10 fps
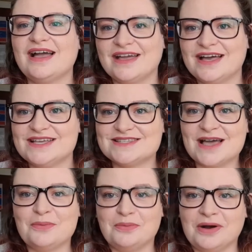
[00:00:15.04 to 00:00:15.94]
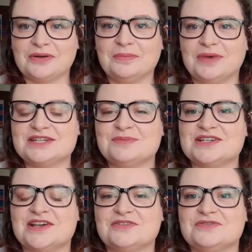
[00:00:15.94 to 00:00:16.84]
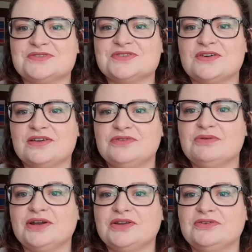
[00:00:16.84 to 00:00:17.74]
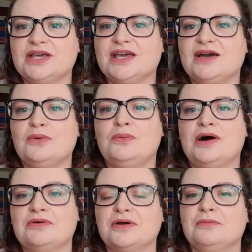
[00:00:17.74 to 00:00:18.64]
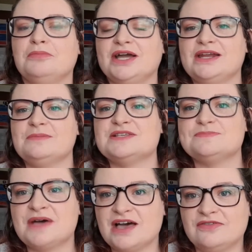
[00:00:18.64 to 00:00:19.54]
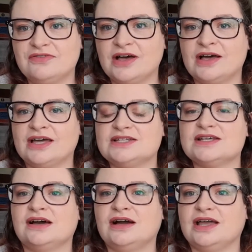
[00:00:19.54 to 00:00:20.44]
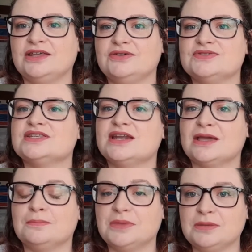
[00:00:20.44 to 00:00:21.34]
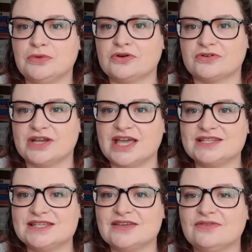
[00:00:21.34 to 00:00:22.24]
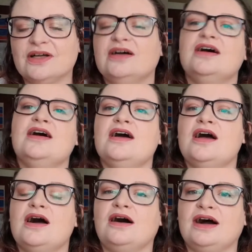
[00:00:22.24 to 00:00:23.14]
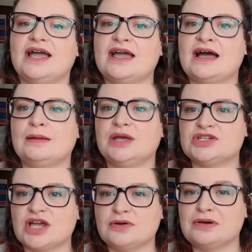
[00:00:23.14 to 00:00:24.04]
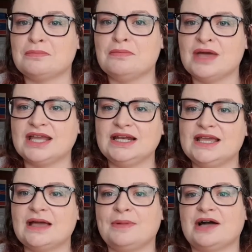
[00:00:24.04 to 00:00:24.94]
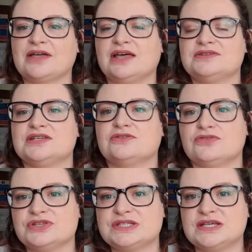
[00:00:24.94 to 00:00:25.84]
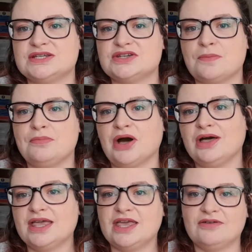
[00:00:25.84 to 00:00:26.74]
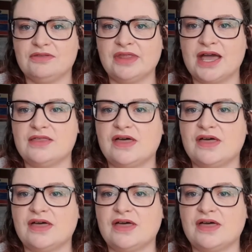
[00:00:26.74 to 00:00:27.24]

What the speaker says: Guys, and welcome back to my channel. So if you are new here, welcome. My name is Beth and I use the name Be More Creative. I am a channel mainly about counted cross stitch, but here and there